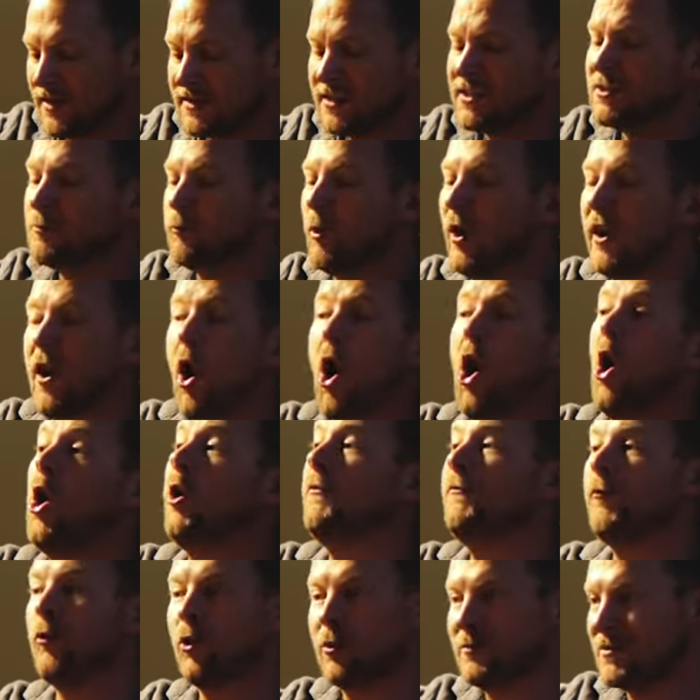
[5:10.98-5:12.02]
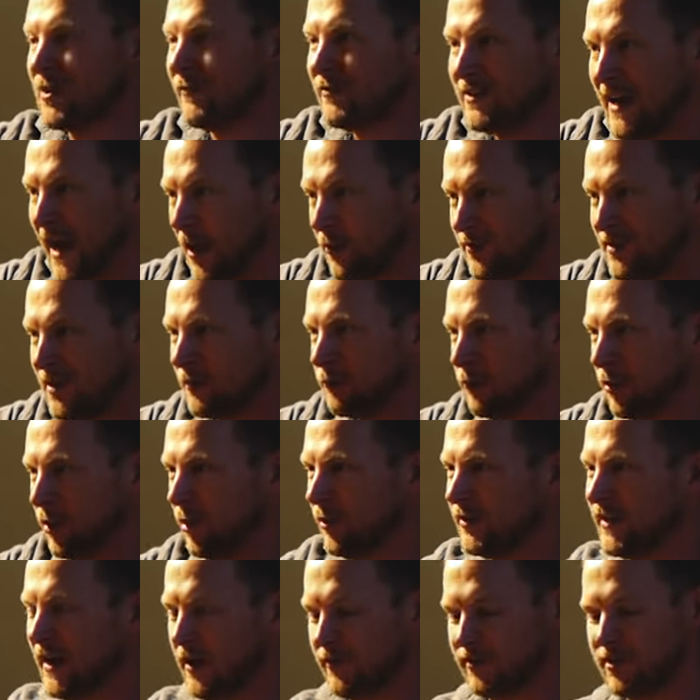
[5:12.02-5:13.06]
This is what all forms of dowsing
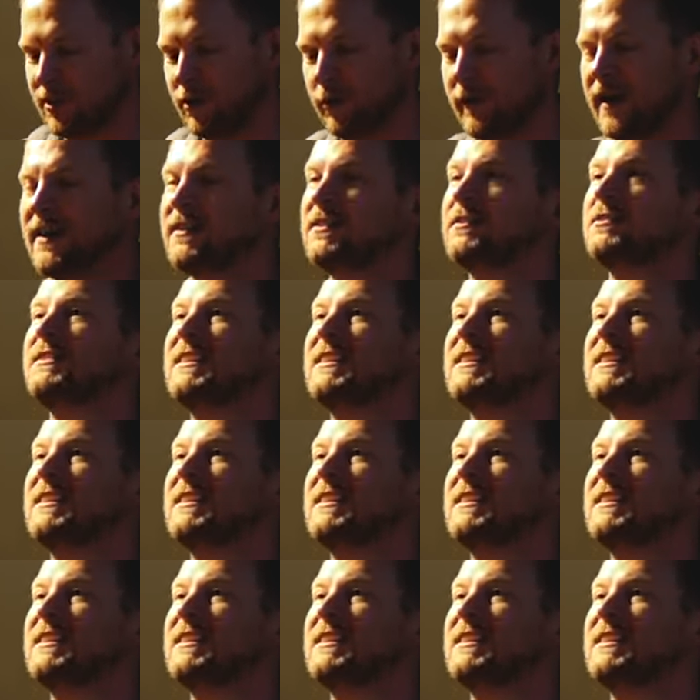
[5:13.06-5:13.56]
boil down to, is